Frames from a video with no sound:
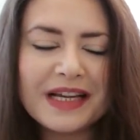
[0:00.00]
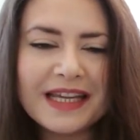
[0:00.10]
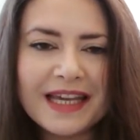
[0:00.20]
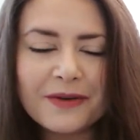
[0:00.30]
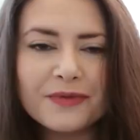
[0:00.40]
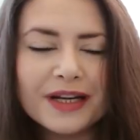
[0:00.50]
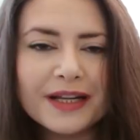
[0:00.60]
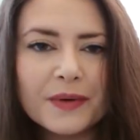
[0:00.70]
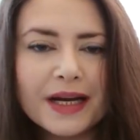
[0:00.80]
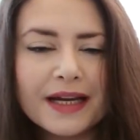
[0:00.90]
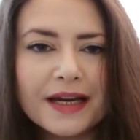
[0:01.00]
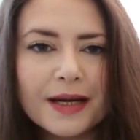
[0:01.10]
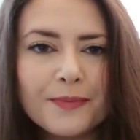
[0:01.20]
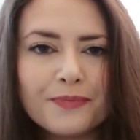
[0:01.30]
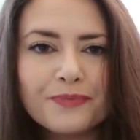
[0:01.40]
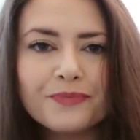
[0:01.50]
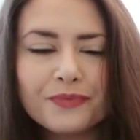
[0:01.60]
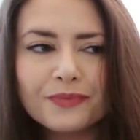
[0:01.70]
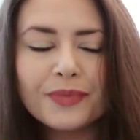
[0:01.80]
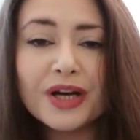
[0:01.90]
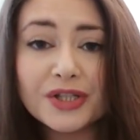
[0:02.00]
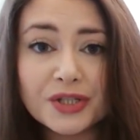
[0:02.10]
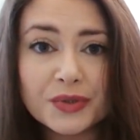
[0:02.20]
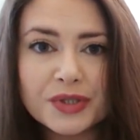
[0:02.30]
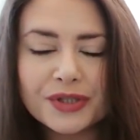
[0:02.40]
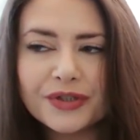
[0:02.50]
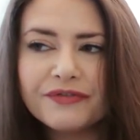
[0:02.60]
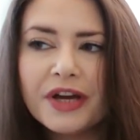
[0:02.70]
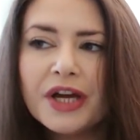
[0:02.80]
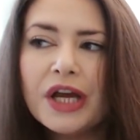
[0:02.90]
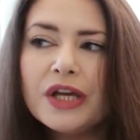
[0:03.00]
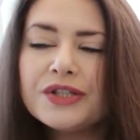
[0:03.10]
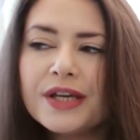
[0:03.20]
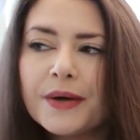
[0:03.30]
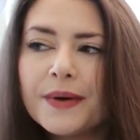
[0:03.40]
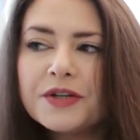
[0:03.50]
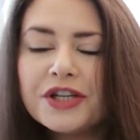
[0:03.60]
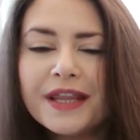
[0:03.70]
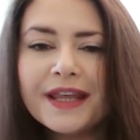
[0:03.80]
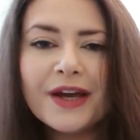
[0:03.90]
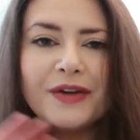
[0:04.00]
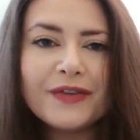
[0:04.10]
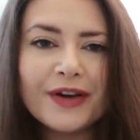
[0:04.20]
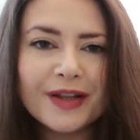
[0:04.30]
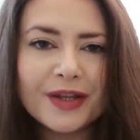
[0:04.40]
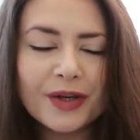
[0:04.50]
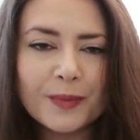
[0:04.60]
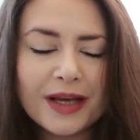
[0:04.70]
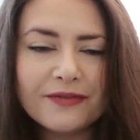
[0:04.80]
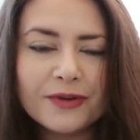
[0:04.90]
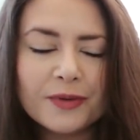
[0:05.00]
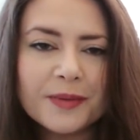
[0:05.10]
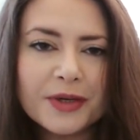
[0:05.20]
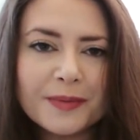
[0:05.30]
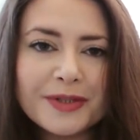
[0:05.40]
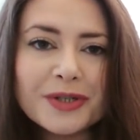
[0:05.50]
yeah, really quite personal stuff. So I'll share that over and the new platform that I'm going to be